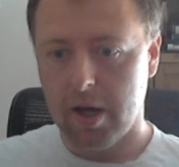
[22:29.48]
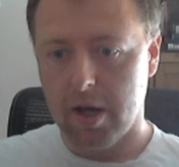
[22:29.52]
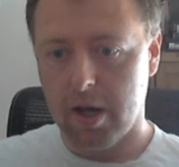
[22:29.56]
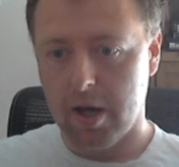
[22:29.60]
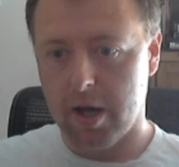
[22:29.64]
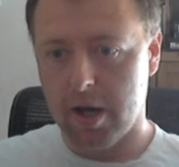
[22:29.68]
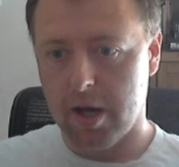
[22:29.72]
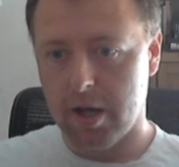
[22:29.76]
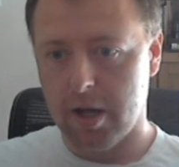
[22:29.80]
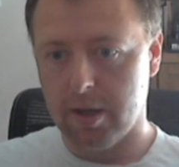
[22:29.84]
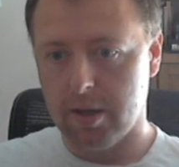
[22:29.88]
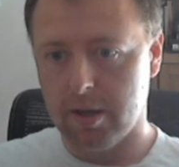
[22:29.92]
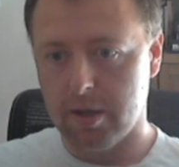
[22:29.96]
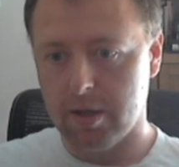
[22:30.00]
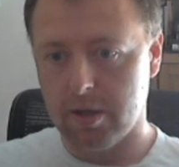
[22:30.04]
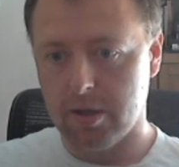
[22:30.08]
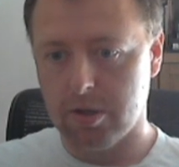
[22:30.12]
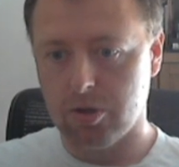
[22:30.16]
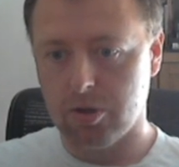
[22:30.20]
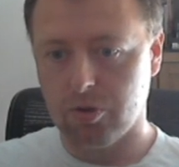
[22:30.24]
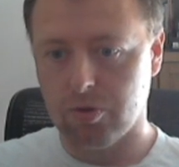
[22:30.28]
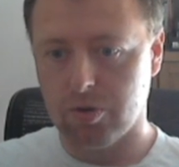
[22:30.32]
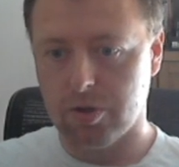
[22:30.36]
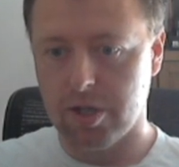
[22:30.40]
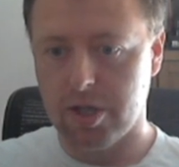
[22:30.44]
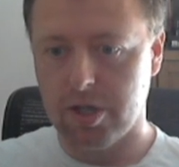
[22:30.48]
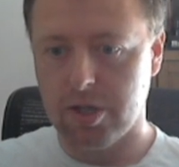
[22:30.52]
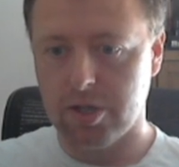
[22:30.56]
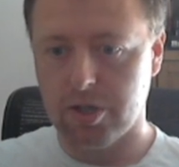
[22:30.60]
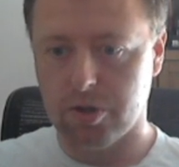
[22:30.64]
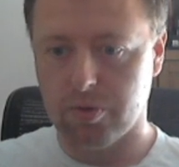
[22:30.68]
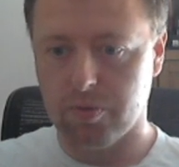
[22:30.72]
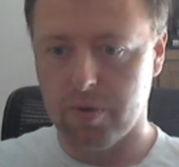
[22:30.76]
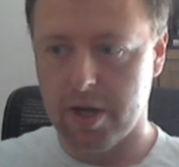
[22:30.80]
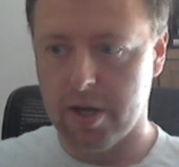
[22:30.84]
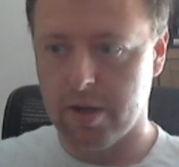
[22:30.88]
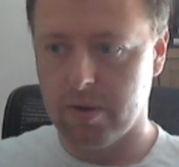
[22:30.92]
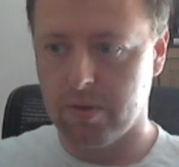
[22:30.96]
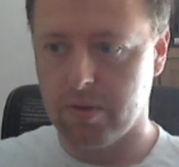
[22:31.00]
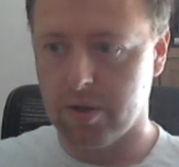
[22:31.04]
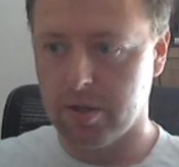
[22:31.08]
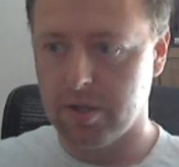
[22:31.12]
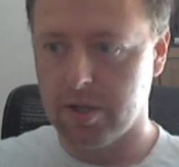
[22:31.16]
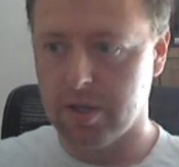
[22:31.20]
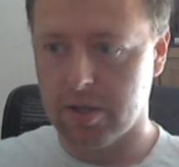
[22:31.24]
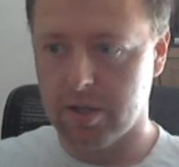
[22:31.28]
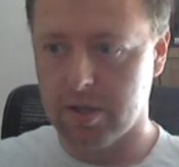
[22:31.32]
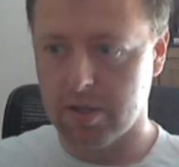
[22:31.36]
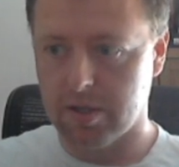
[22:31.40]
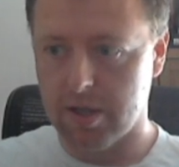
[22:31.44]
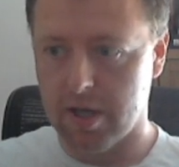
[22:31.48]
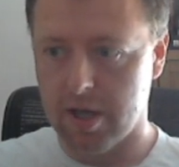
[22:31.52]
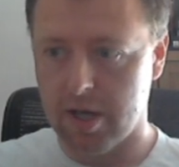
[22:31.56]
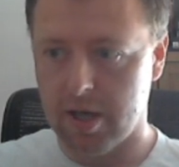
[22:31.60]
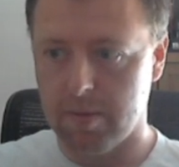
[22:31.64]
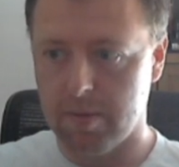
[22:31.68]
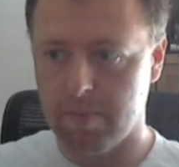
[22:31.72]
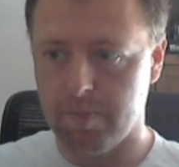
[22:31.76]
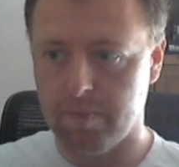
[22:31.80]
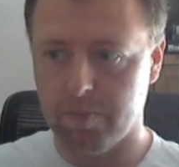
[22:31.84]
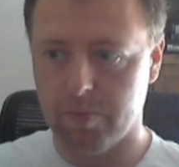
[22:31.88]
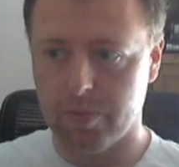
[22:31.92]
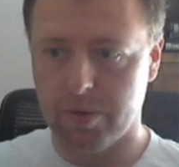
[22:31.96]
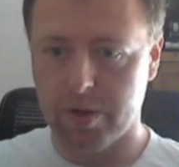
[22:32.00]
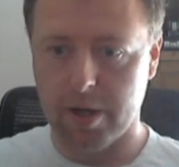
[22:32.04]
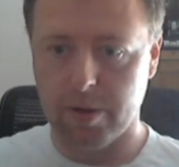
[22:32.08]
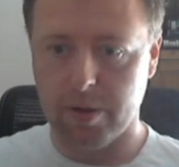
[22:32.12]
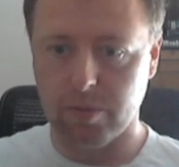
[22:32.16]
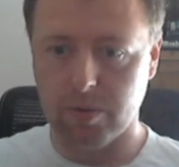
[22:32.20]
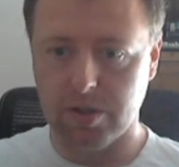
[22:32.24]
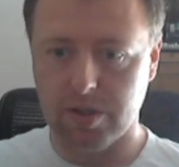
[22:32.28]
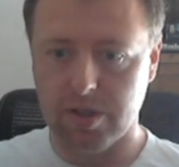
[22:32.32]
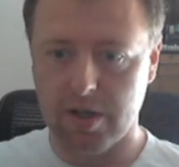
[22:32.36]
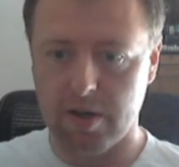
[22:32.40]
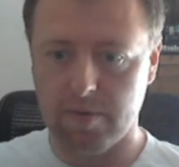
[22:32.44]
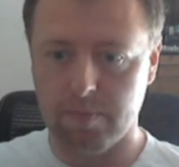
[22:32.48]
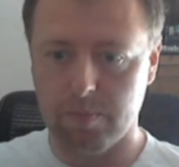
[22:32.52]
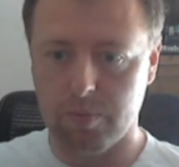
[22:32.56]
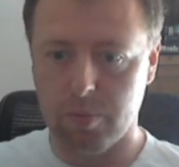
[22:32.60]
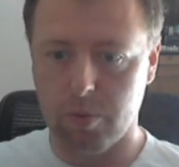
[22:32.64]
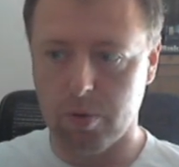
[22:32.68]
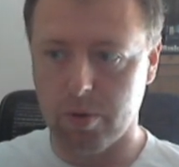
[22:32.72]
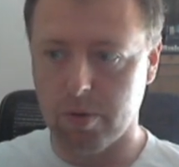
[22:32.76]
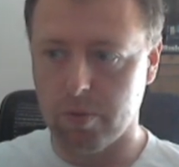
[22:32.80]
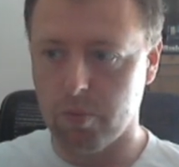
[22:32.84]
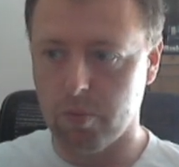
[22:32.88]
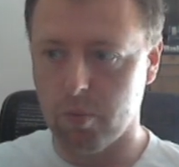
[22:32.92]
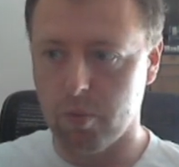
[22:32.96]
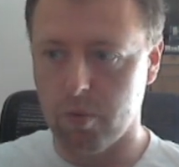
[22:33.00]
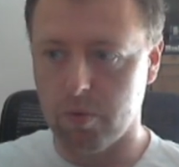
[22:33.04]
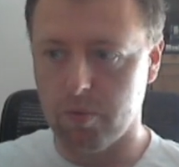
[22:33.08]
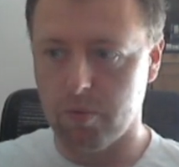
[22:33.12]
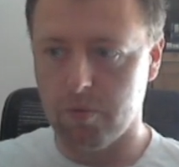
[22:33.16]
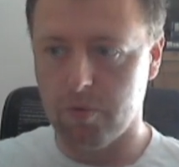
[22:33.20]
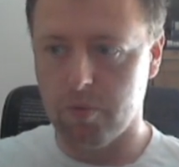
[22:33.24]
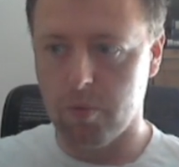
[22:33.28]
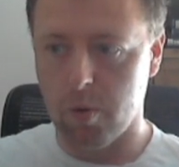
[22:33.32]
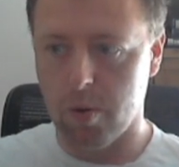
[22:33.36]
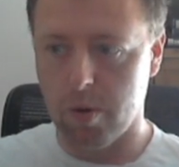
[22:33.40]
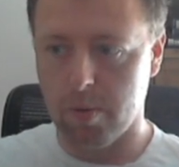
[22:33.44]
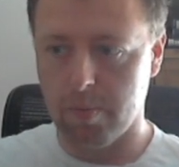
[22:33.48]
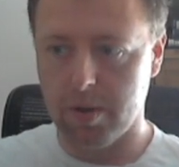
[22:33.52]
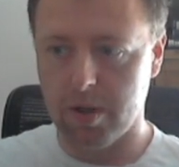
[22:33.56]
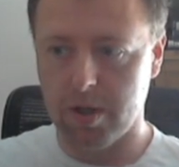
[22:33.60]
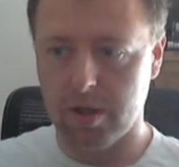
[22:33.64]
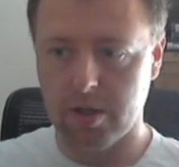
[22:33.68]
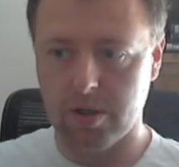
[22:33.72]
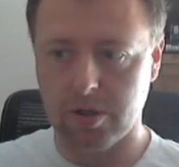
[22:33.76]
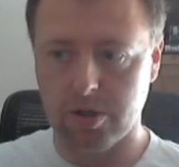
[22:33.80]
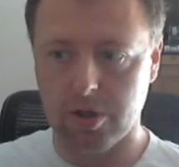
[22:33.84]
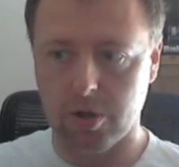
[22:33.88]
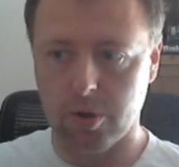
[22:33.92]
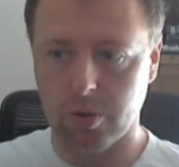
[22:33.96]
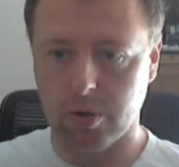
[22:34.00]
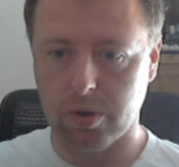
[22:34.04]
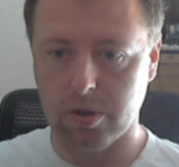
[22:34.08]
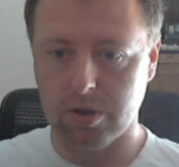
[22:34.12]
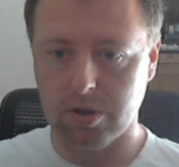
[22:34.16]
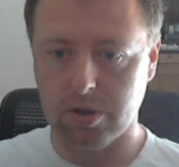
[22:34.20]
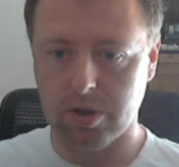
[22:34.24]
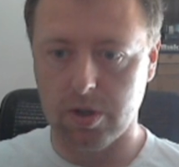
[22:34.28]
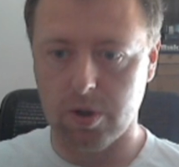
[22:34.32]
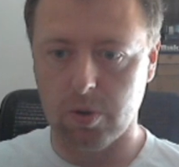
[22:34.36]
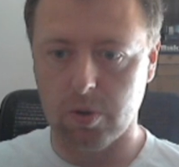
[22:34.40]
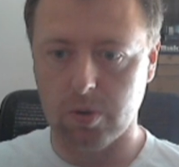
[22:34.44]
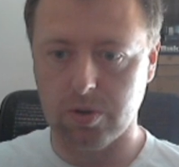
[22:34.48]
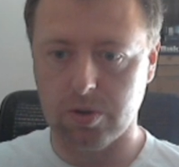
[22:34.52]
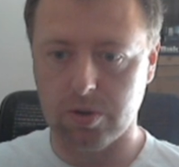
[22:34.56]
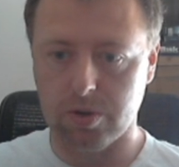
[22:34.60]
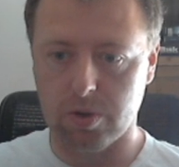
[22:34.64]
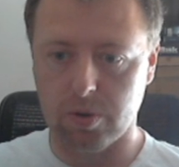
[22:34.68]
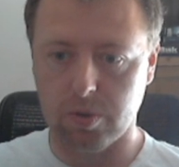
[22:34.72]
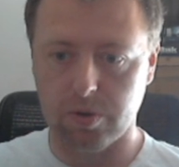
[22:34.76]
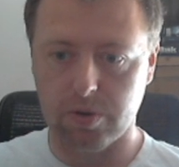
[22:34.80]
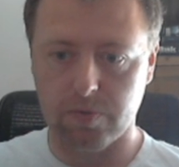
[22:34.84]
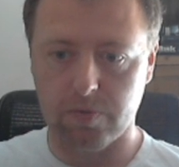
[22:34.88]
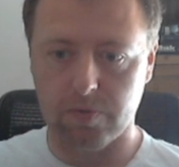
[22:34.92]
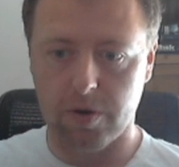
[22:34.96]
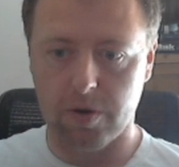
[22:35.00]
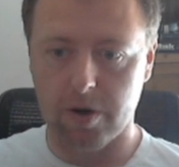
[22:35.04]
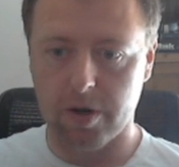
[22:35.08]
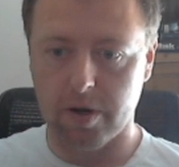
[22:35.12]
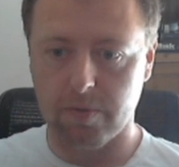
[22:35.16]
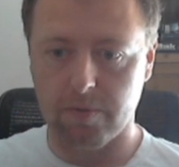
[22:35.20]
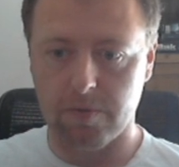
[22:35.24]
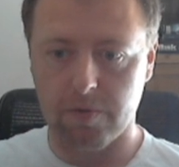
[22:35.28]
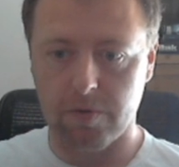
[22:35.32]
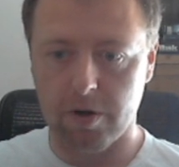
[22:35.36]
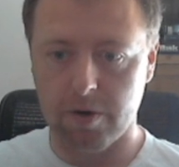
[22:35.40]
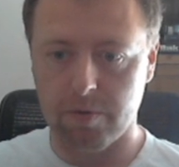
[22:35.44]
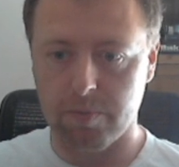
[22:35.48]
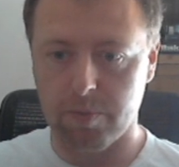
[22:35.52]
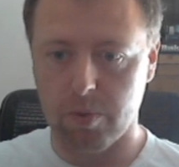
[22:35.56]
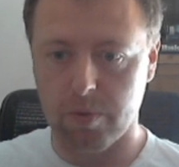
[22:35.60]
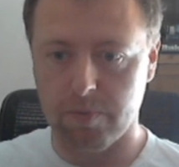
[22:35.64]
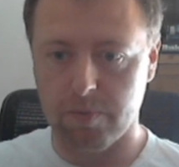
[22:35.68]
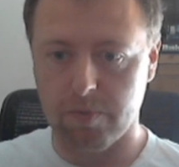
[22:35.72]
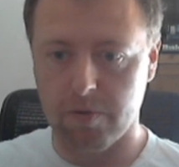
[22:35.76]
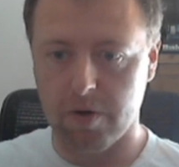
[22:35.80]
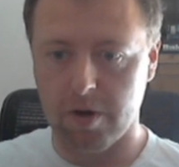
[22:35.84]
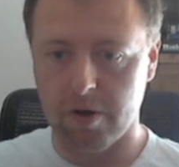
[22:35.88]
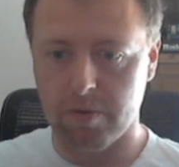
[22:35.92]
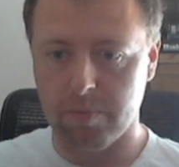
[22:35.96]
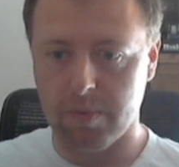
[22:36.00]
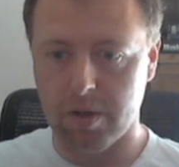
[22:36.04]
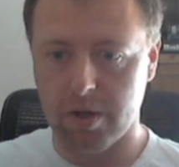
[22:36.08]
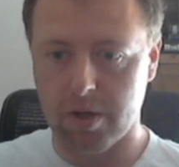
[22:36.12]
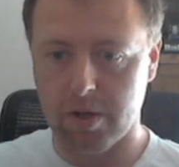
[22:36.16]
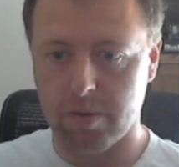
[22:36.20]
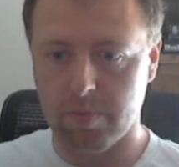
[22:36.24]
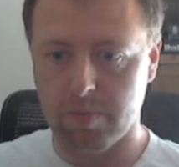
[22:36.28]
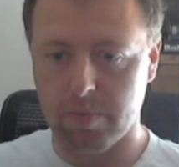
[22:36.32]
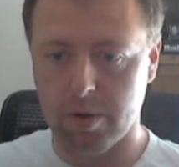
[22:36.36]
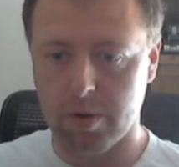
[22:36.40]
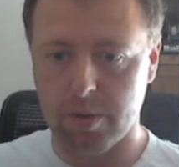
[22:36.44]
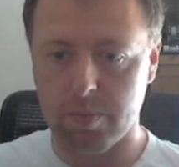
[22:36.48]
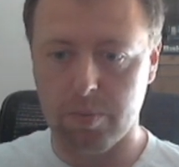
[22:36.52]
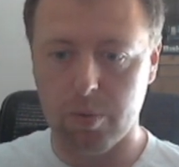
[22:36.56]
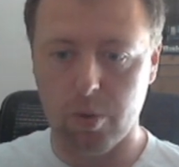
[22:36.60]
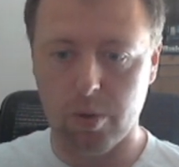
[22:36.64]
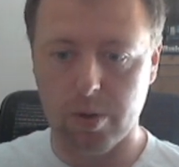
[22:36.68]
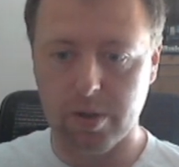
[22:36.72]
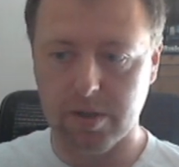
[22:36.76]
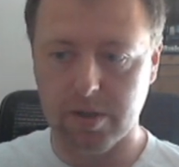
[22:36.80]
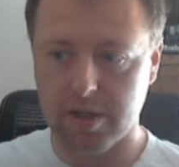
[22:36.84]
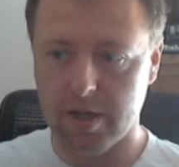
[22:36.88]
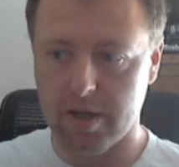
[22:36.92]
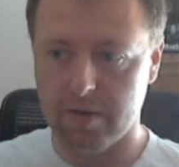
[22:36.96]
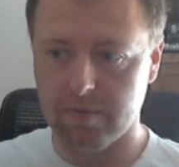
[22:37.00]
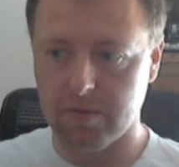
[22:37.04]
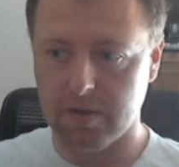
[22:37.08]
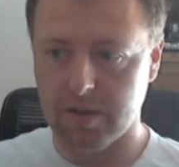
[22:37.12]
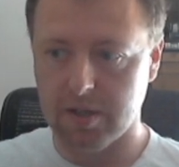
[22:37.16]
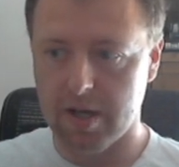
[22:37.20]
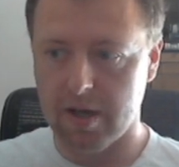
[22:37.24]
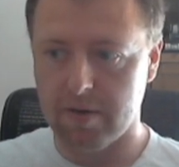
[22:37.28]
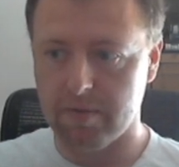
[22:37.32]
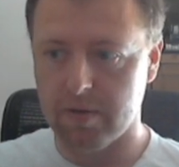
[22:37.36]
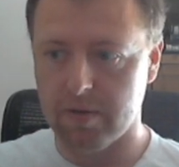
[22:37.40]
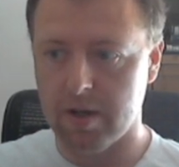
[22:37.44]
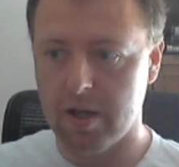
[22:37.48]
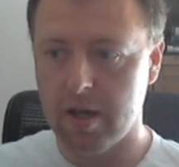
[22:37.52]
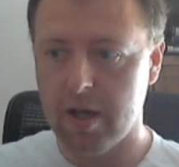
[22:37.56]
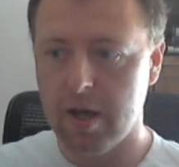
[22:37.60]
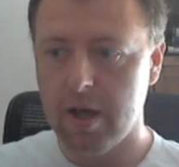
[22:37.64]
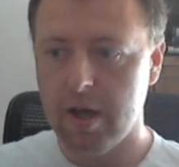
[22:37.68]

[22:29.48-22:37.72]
And the strategic round, I did the same. That was 7.14 million tokens sold, so dividing 5.5 million by 0.77.